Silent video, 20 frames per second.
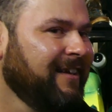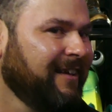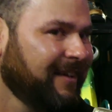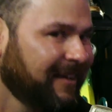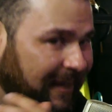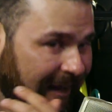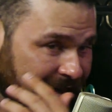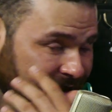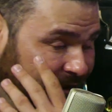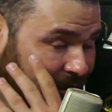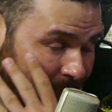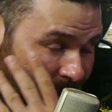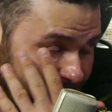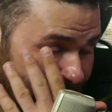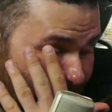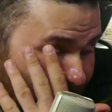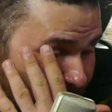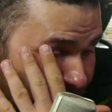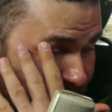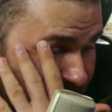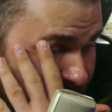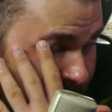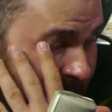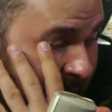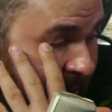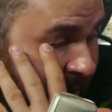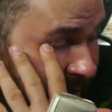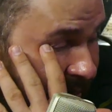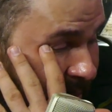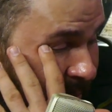I don't know why that makes me
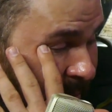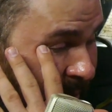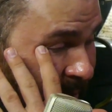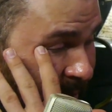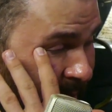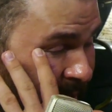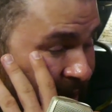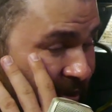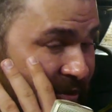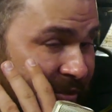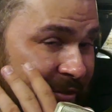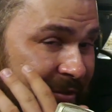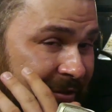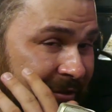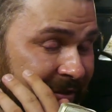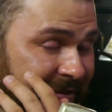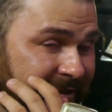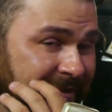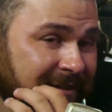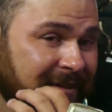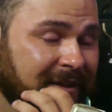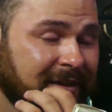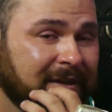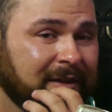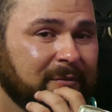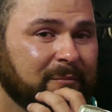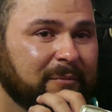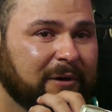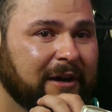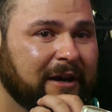a little bit emotional,
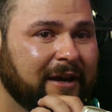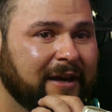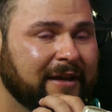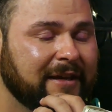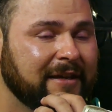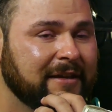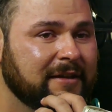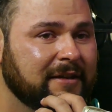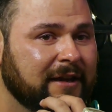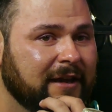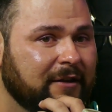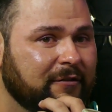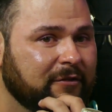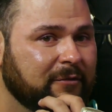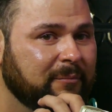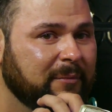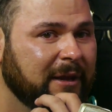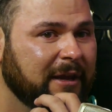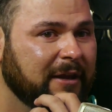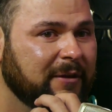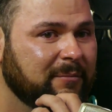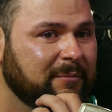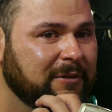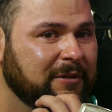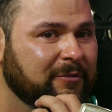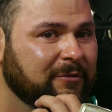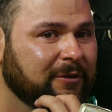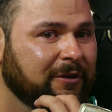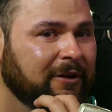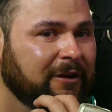but he never made me
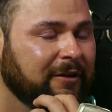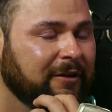run